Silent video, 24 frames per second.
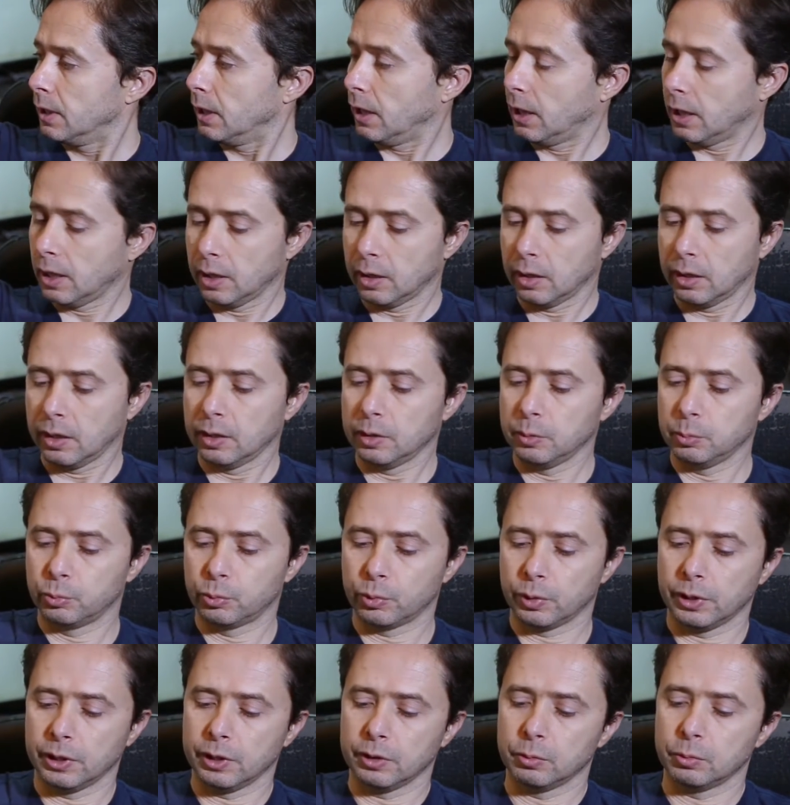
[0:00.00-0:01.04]
I
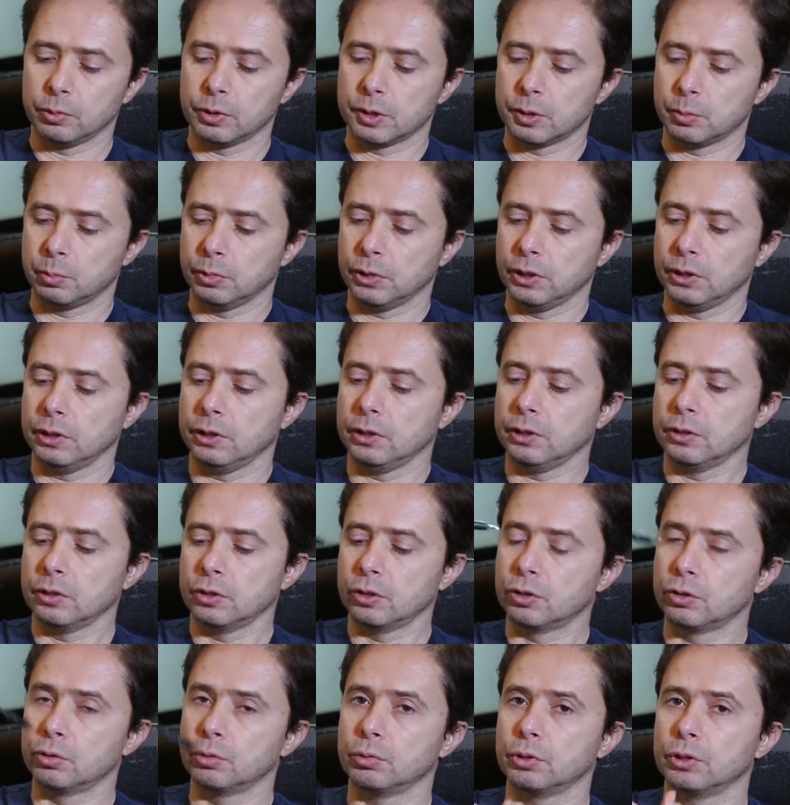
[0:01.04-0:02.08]
bring with me
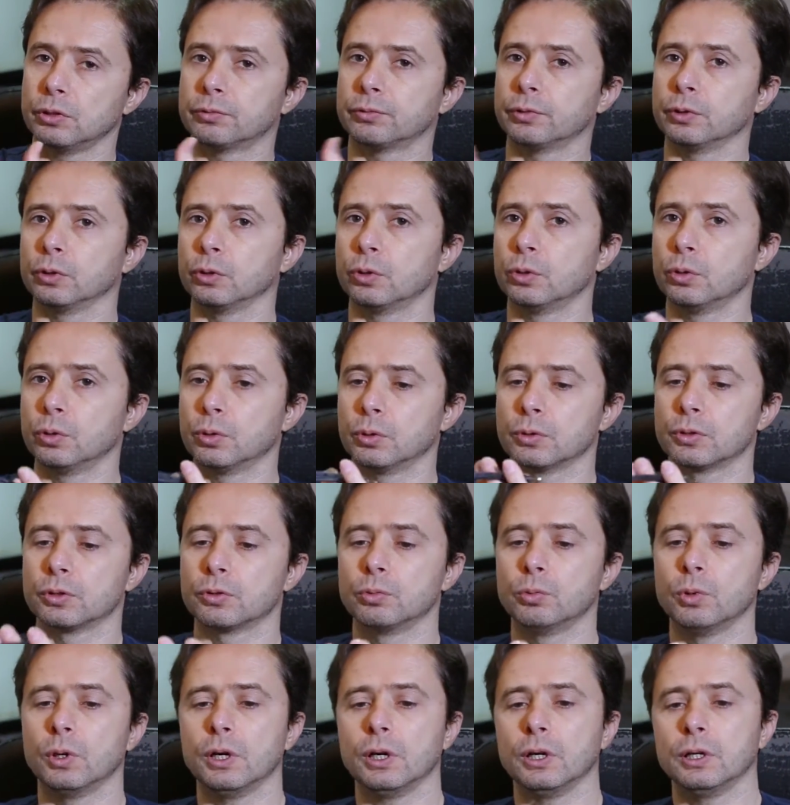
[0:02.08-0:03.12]
two different
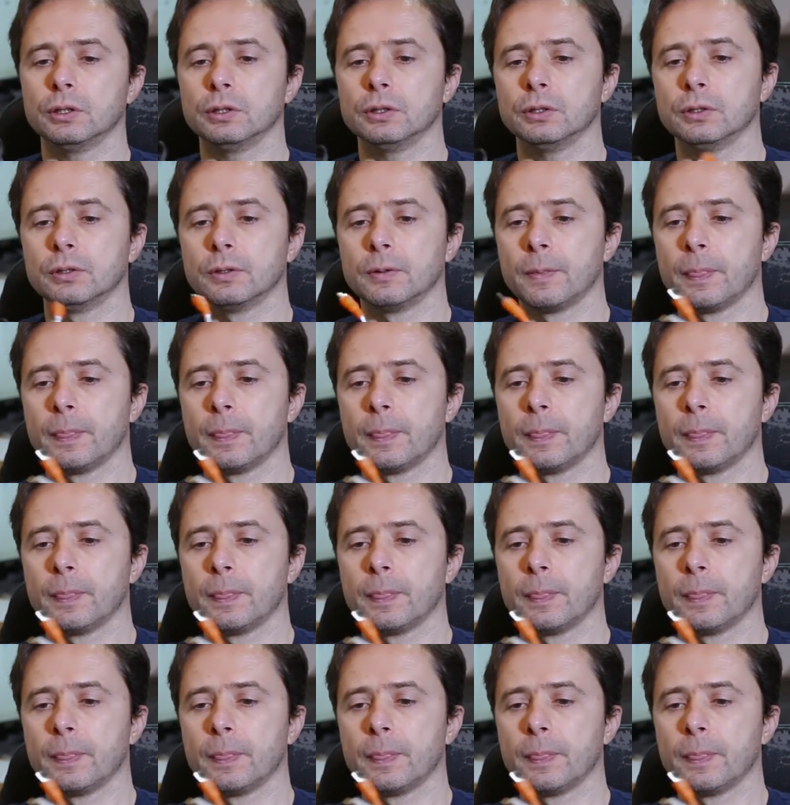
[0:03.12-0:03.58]
cords. One